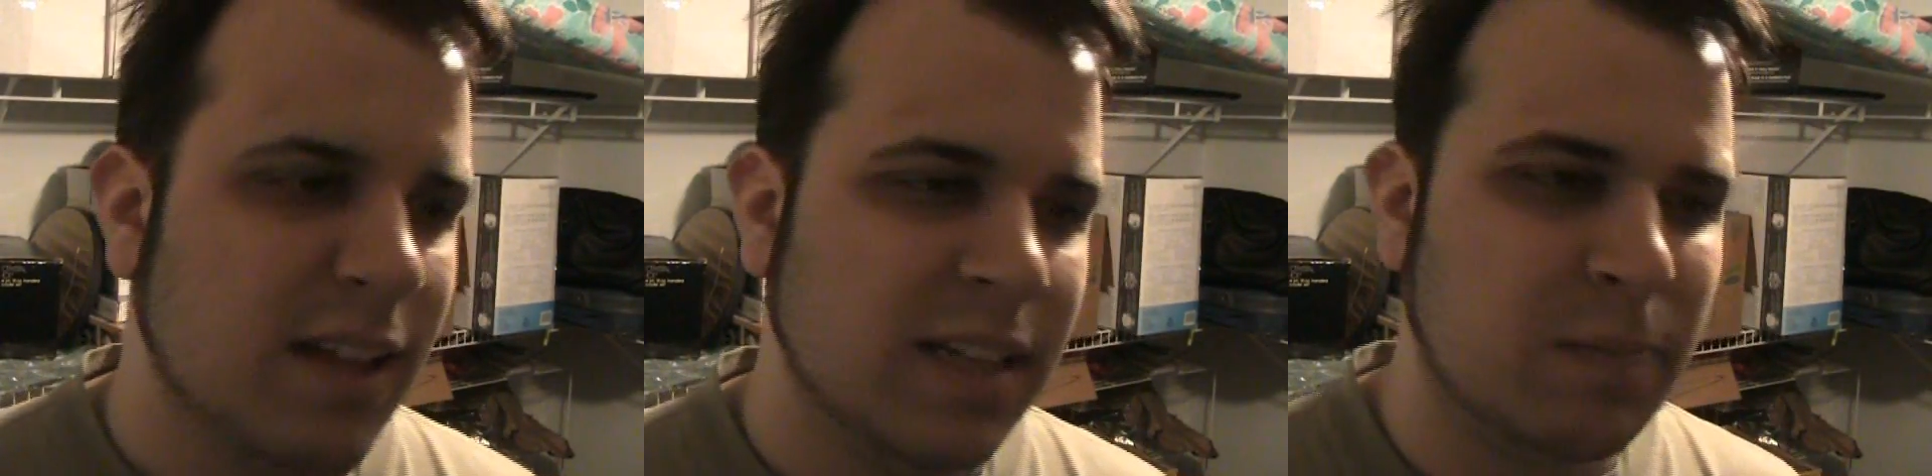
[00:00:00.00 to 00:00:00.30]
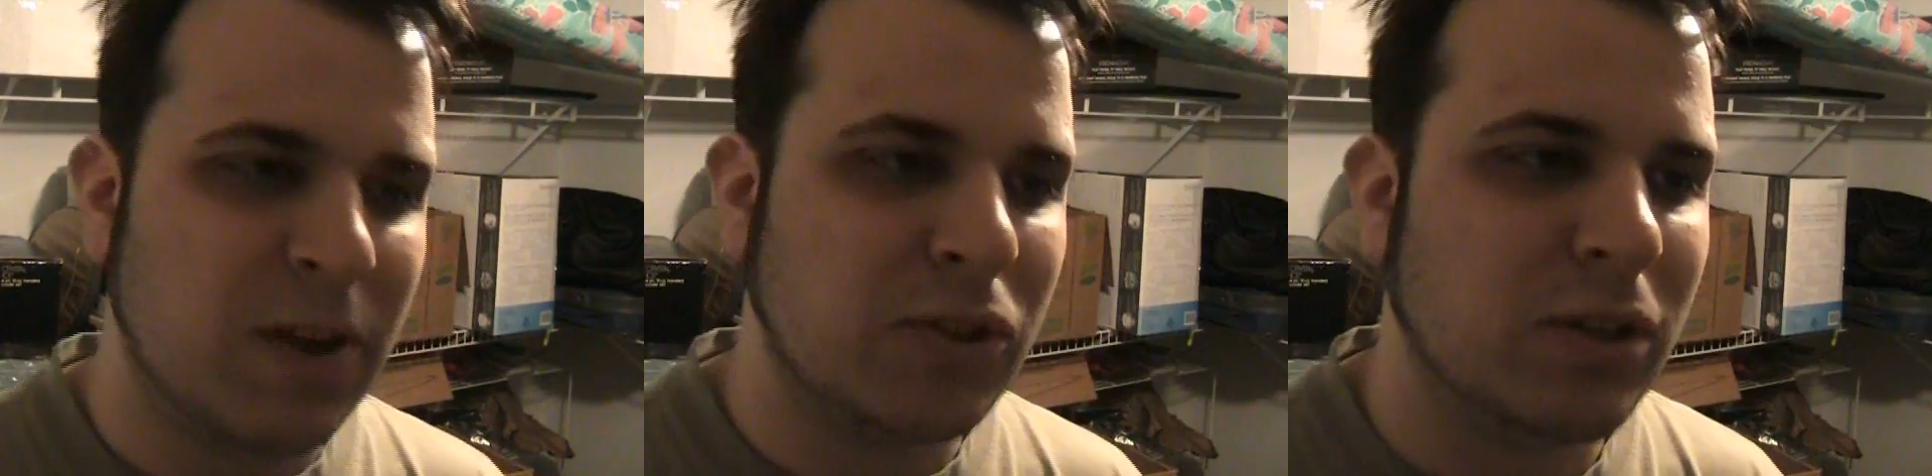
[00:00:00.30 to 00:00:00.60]

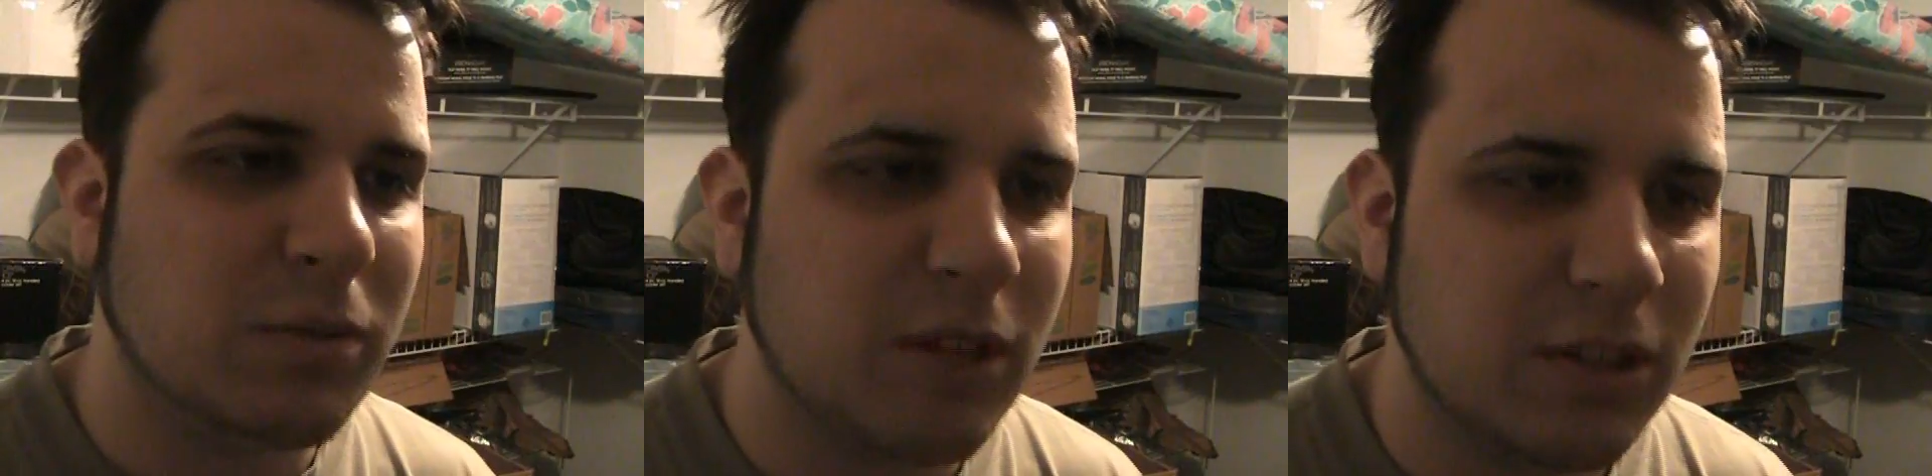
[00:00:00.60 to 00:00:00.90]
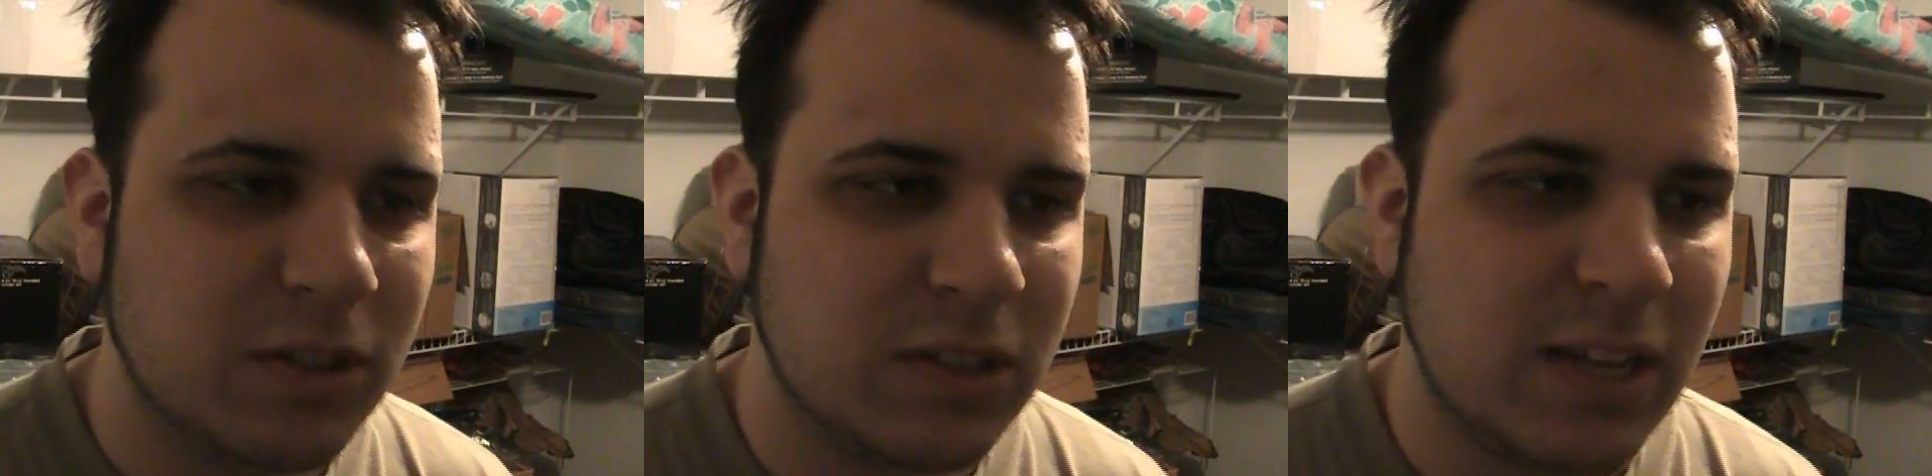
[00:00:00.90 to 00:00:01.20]
Especially
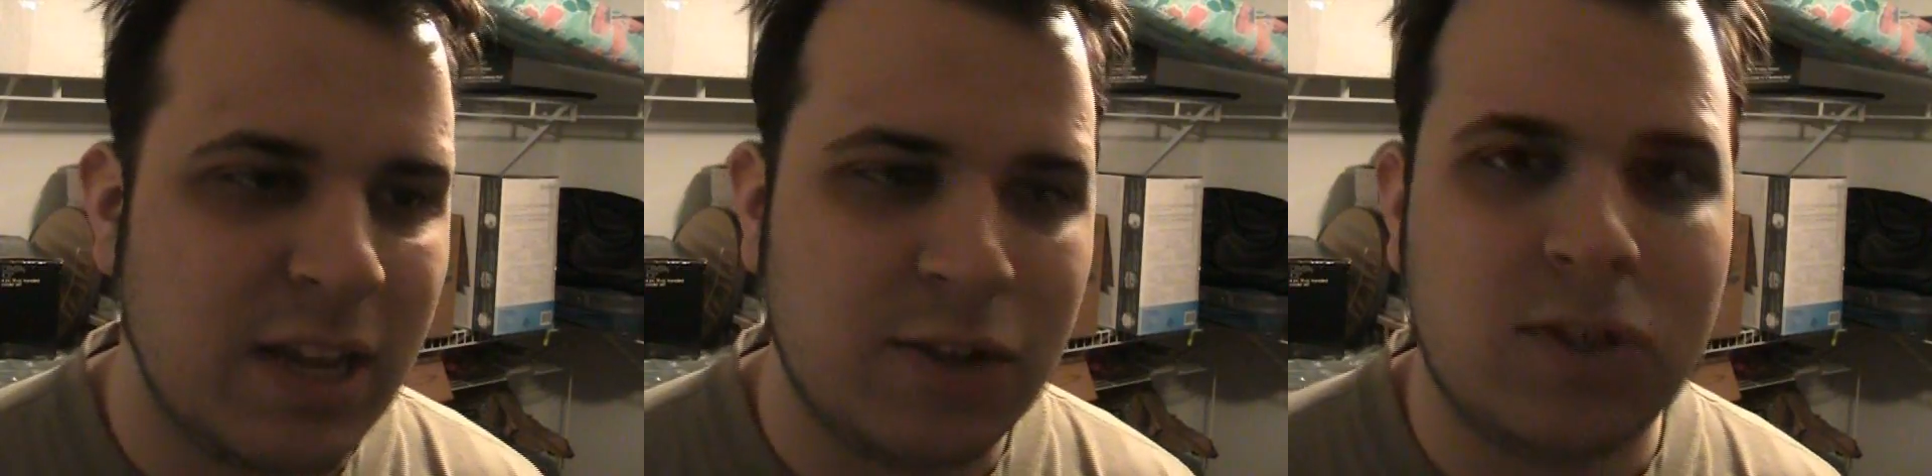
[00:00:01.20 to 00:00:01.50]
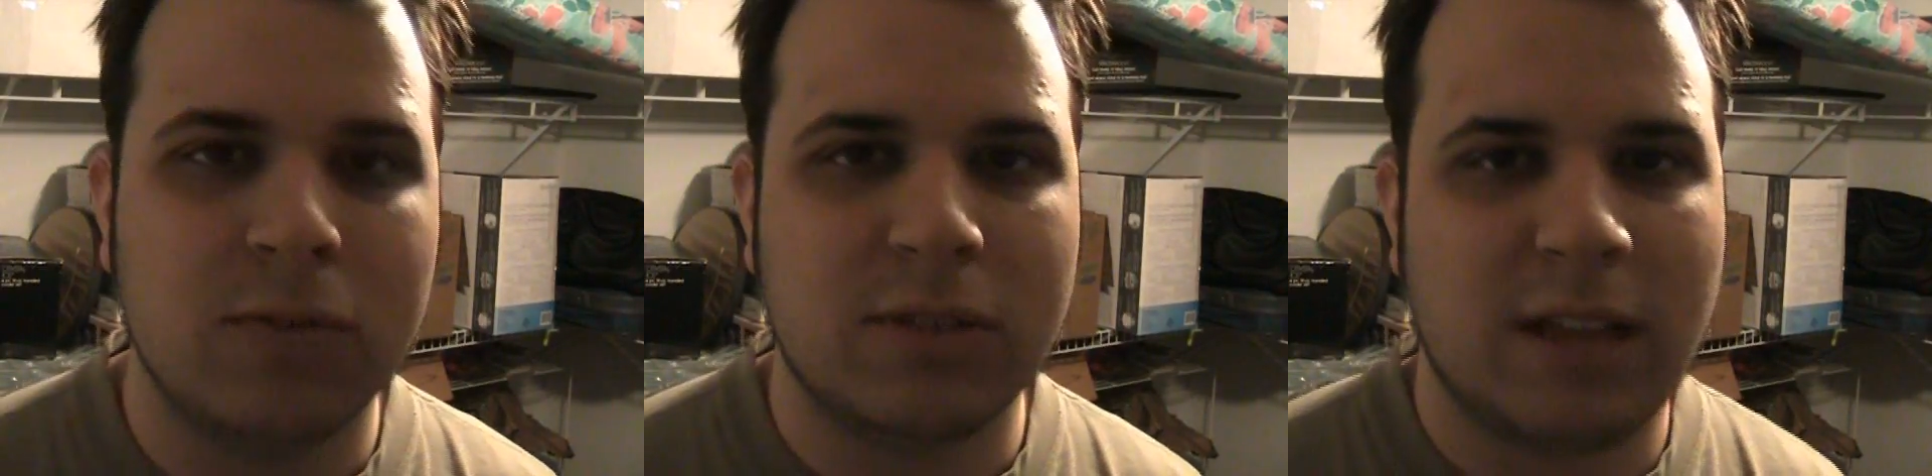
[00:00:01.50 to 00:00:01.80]
when there's
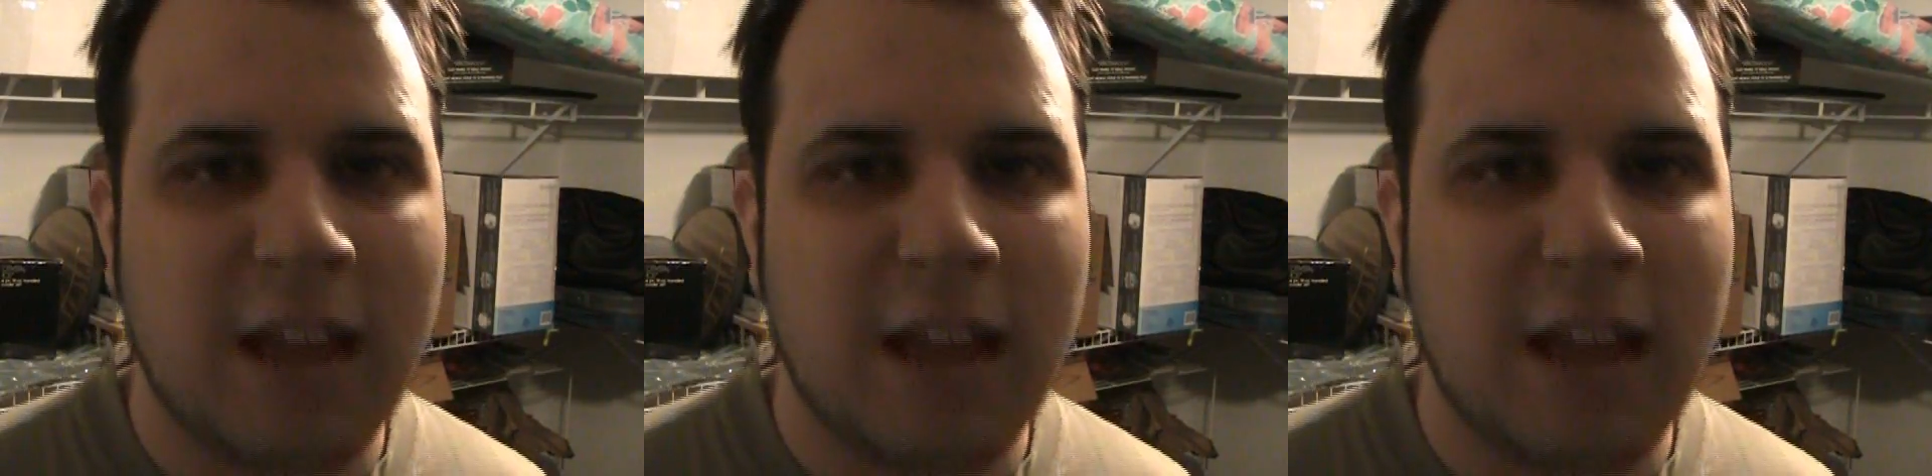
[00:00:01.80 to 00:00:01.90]
issues,